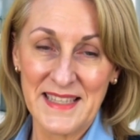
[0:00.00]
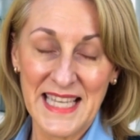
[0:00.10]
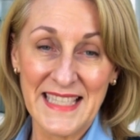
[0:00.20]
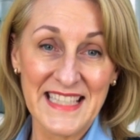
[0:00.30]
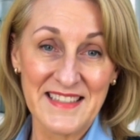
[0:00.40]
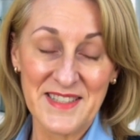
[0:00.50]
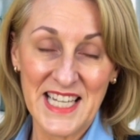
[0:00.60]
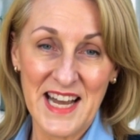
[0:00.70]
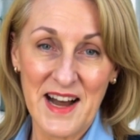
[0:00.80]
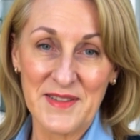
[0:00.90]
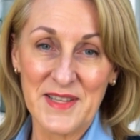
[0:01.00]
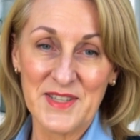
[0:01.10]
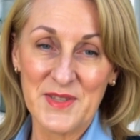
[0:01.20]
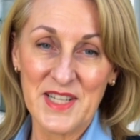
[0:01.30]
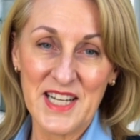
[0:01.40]
In this video,
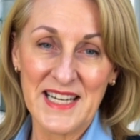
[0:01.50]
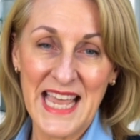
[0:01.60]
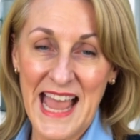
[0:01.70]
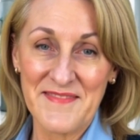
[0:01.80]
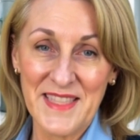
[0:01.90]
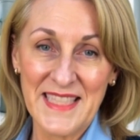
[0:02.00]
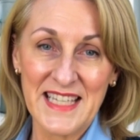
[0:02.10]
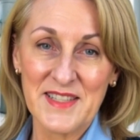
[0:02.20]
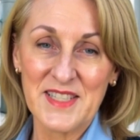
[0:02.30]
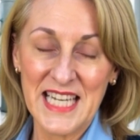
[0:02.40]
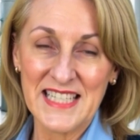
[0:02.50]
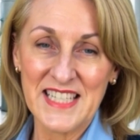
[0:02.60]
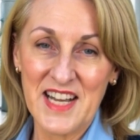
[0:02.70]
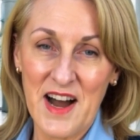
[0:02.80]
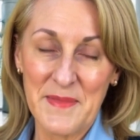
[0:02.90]
you'll learn everything you need
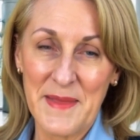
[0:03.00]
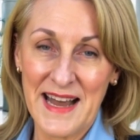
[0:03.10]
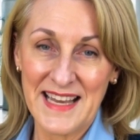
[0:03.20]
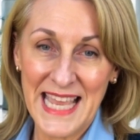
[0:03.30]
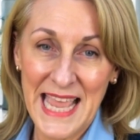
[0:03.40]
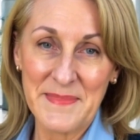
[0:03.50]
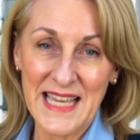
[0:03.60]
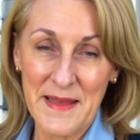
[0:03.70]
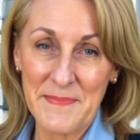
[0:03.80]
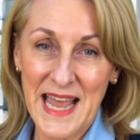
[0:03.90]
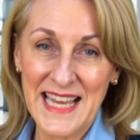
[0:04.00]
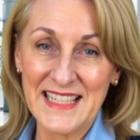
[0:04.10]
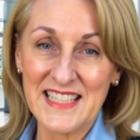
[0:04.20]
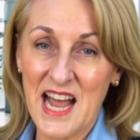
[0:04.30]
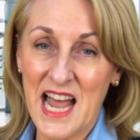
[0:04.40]
to know about claiming unpaid
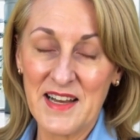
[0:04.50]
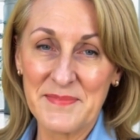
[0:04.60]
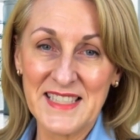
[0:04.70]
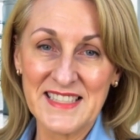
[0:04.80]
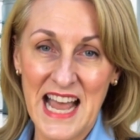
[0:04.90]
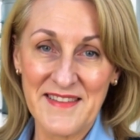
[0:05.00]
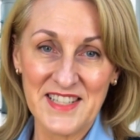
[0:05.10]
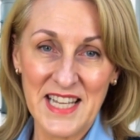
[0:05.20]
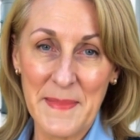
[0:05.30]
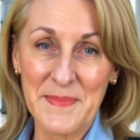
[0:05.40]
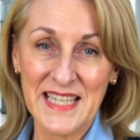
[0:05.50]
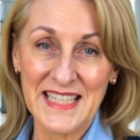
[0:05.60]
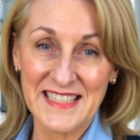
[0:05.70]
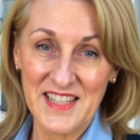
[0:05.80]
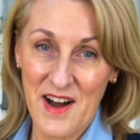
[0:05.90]
entitlements after company
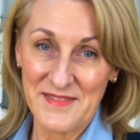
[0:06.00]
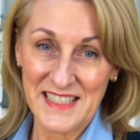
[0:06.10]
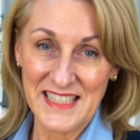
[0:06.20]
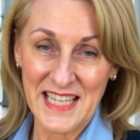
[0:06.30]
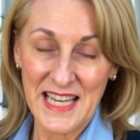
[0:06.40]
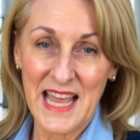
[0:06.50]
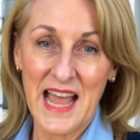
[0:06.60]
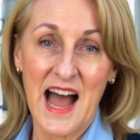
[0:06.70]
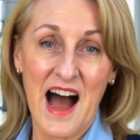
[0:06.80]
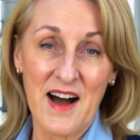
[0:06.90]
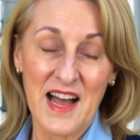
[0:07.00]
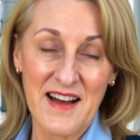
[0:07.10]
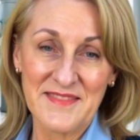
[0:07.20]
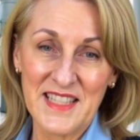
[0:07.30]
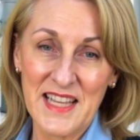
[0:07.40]
insolvency. I'll
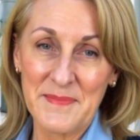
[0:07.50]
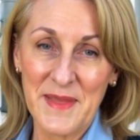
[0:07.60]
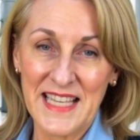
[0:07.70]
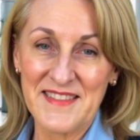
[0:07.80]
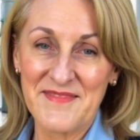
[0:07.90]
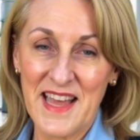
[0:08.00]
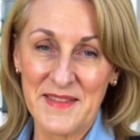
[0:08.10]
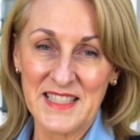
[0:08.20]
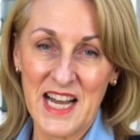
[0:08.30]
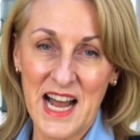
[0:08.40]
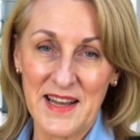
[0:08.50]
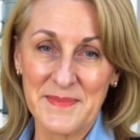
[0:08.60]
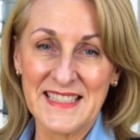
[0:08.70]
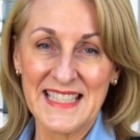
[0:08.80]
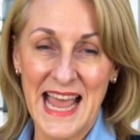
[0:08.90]
cover the complete Fair
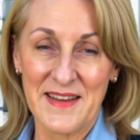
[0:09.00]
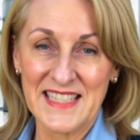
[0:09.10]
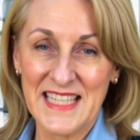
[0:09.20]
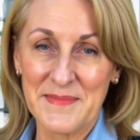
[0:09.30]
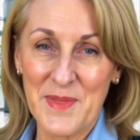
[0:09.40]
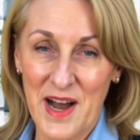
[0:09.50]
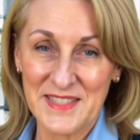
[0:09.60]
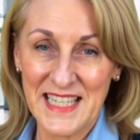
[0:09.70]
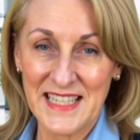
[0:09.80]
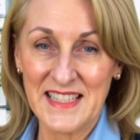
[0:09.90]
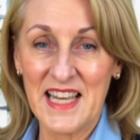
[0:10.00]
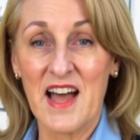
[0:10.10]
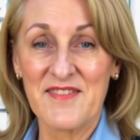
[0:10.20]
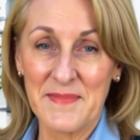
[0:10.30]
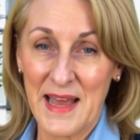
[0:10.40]
Entitlements Guarantee process,
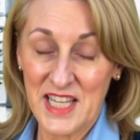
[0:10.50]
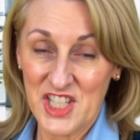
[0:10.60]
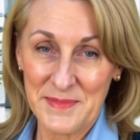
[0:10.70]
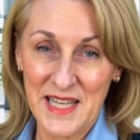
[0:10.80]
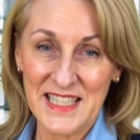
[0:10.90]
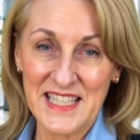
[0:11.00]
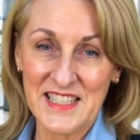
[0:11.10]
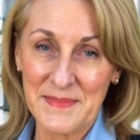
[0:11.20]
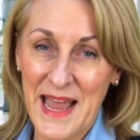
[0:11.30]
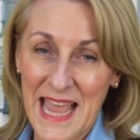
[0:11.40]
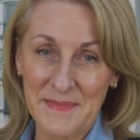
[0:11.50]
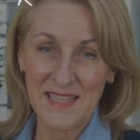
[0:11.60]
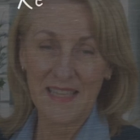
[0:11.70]
from eligibility to payment.